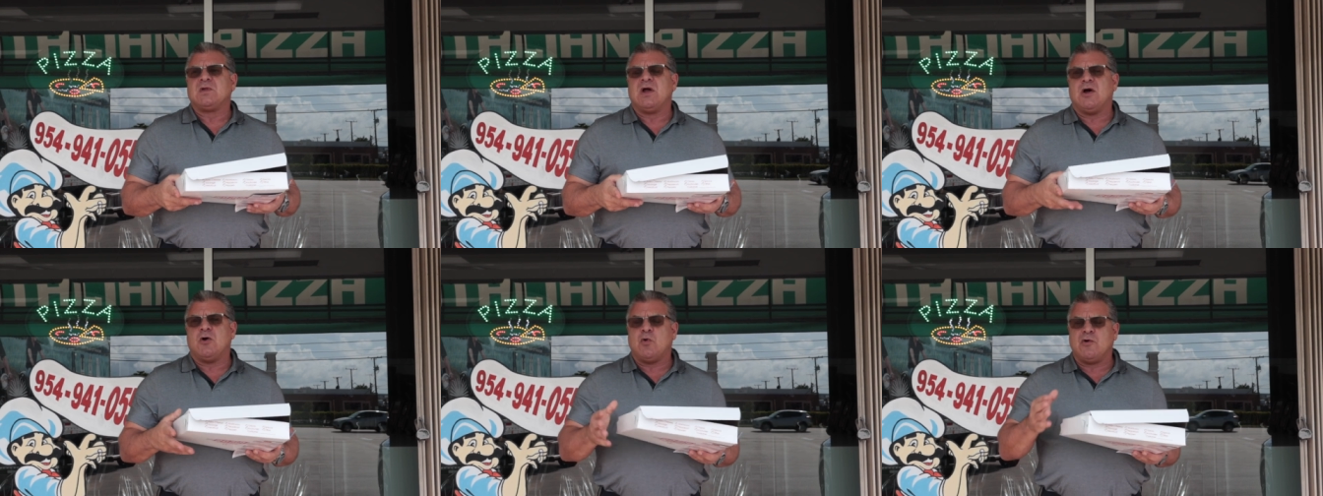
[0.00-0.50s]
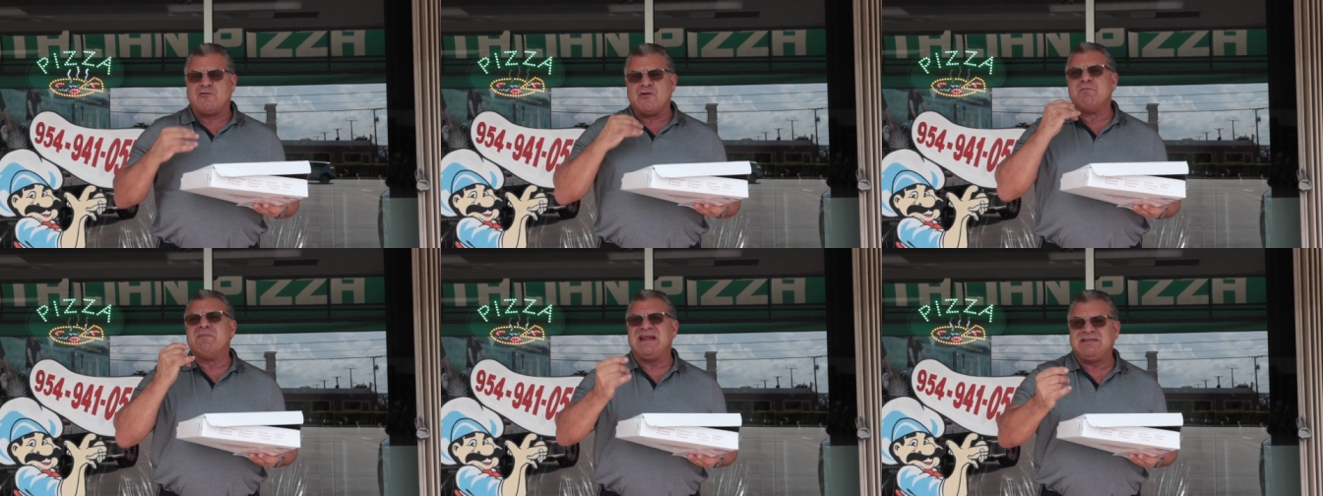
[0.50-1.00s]
uh, or
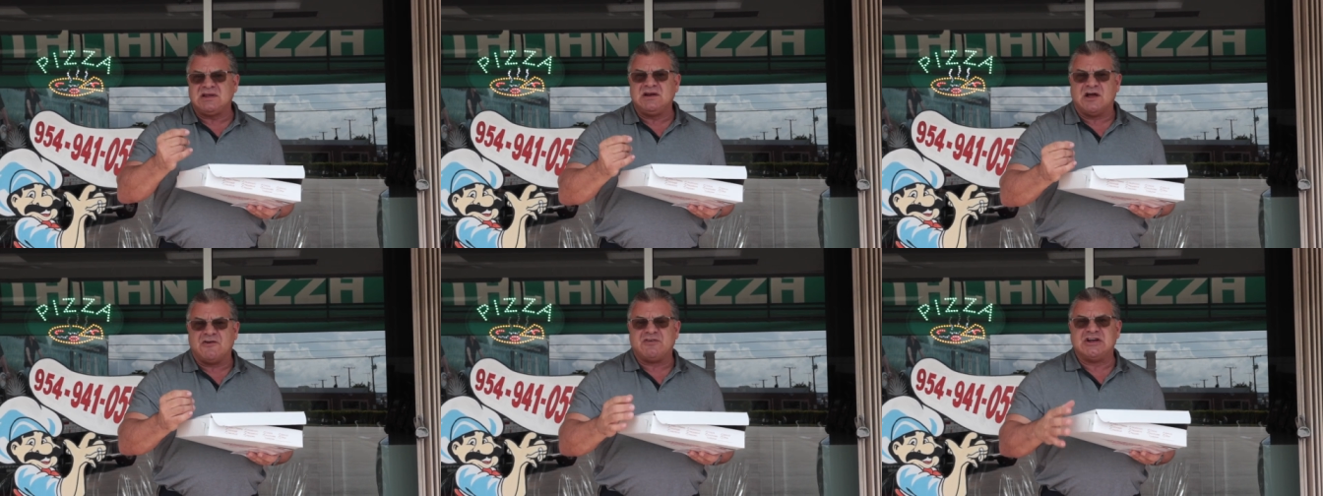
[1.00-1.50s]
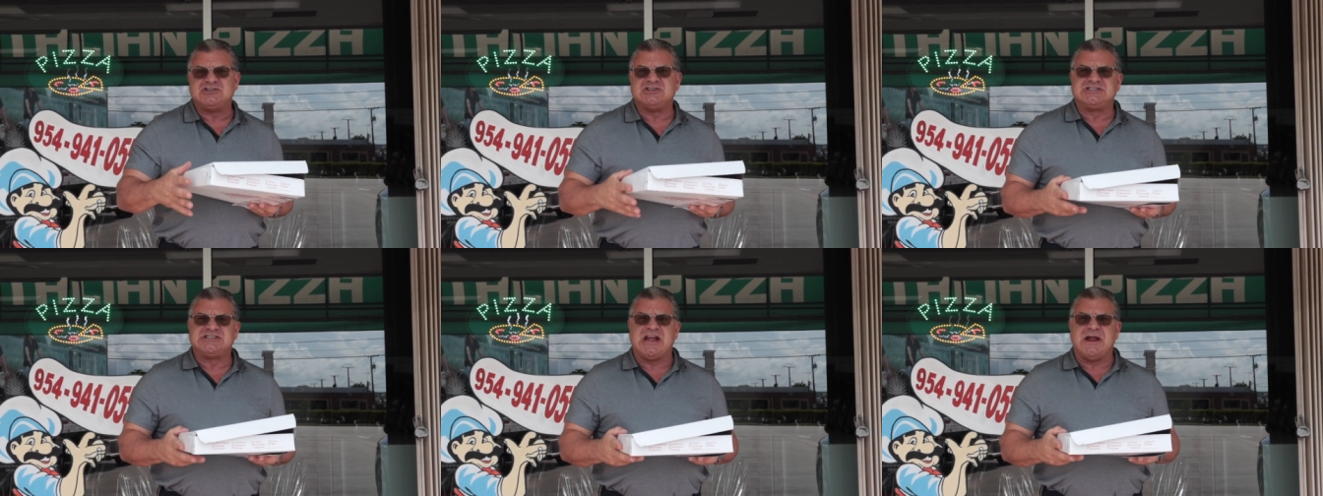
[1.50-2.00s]
ferment enough, I
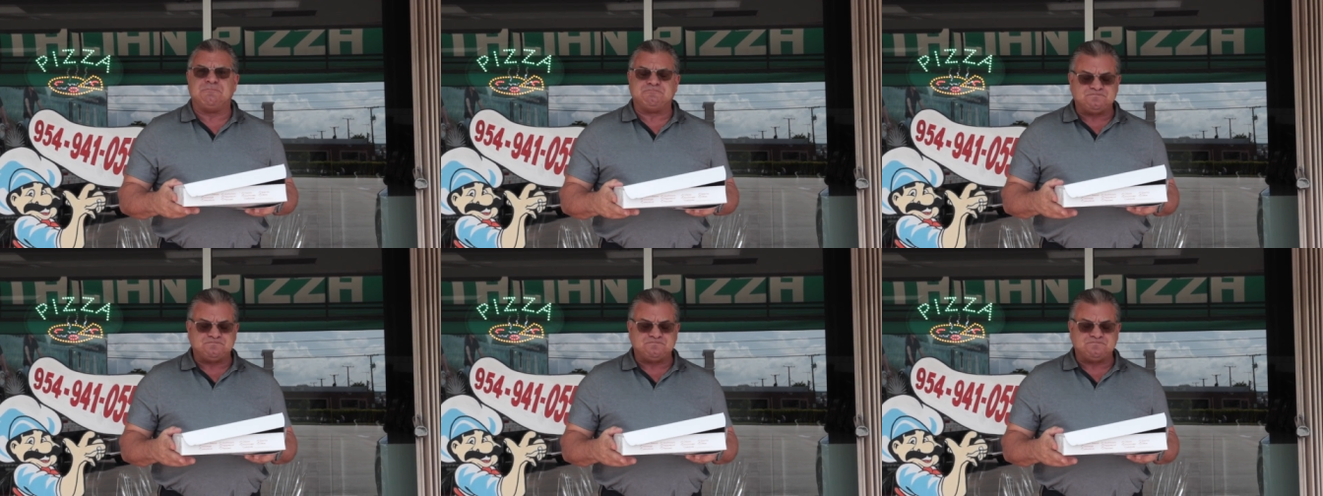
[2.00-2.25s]
should say.